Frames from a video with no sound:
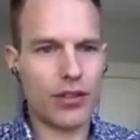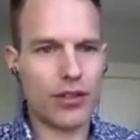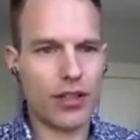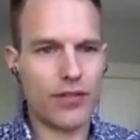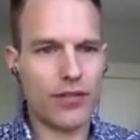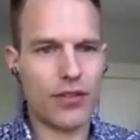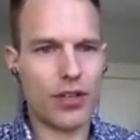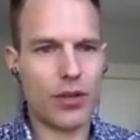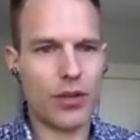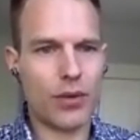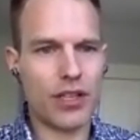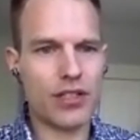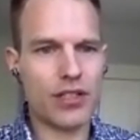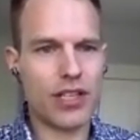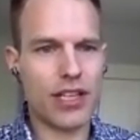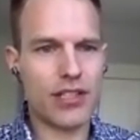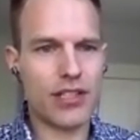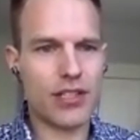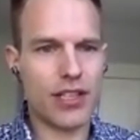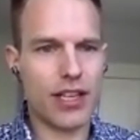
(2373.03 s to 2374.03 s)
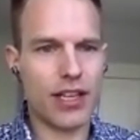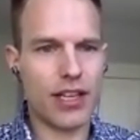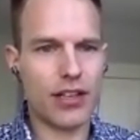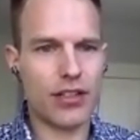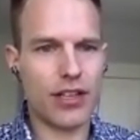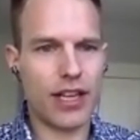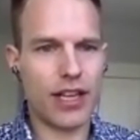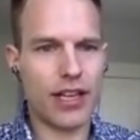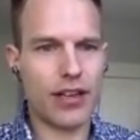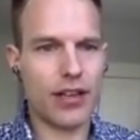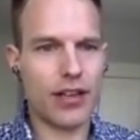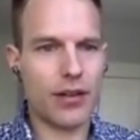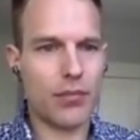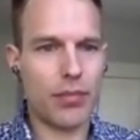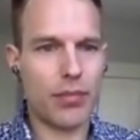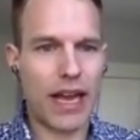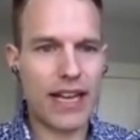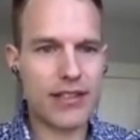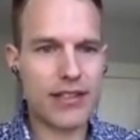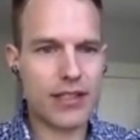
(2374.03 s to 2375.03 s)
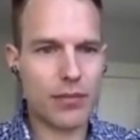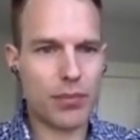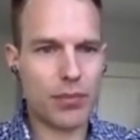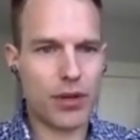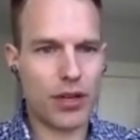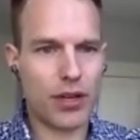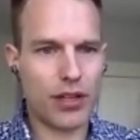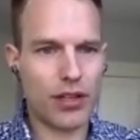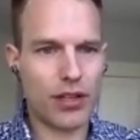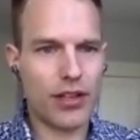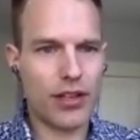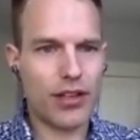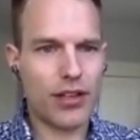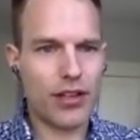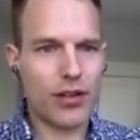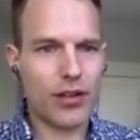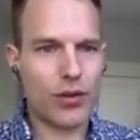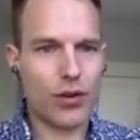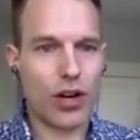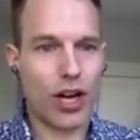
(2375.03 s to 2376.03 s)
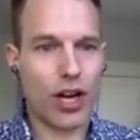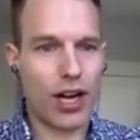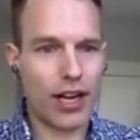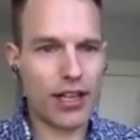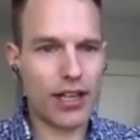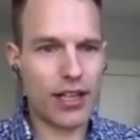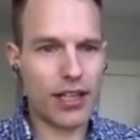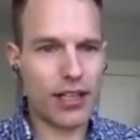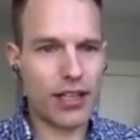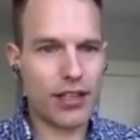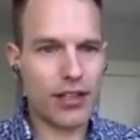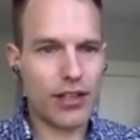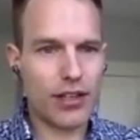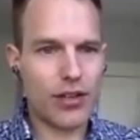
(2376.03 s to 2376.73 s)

if you know what it takes to get good at basketball or hockey